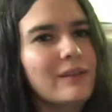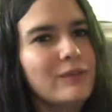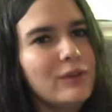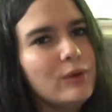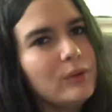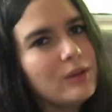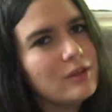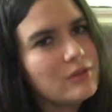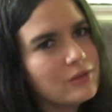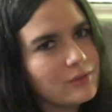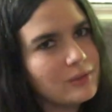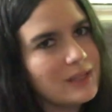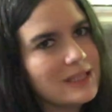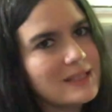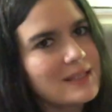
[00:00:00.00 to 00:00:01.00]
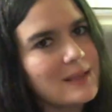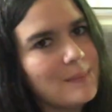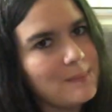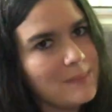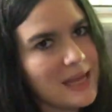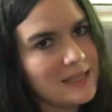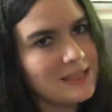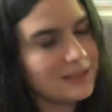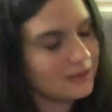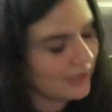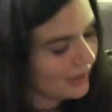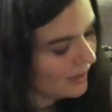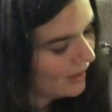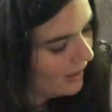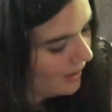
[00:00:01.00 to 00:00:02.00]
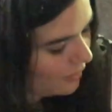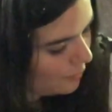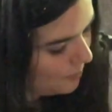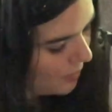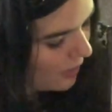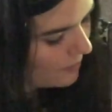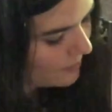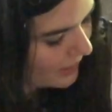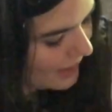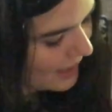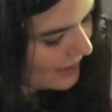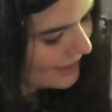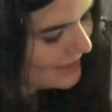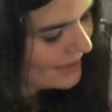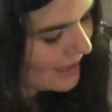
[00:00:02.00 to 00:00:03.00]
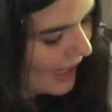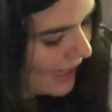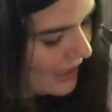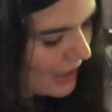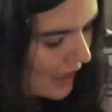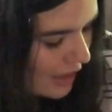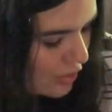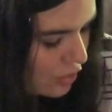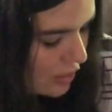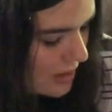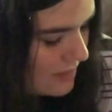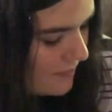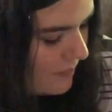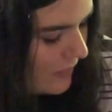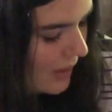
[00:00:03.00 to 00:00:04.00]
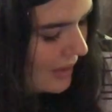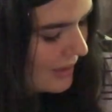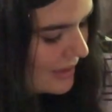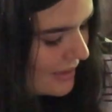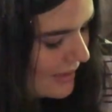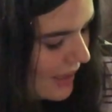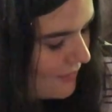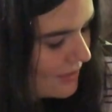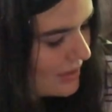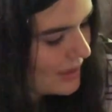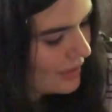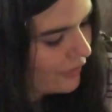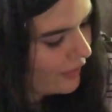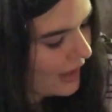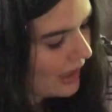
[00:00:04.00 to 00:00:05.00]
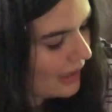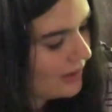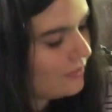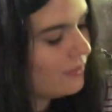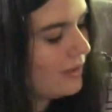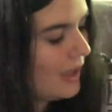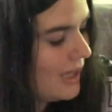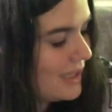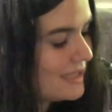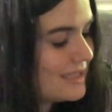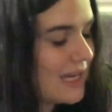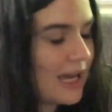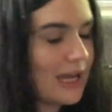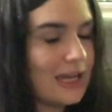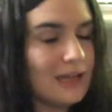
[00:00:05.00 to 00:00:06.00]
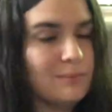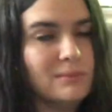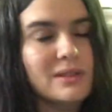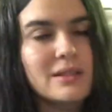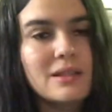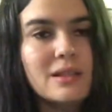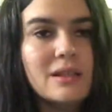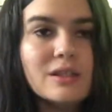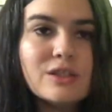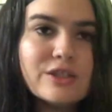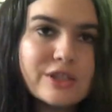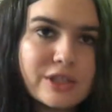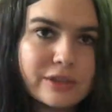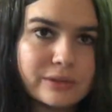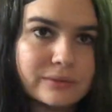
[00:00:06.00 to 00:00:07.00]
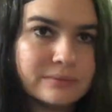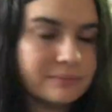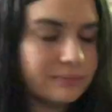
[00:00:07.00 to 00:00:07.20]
if you can do this mentally. The problem again is 875 times 2.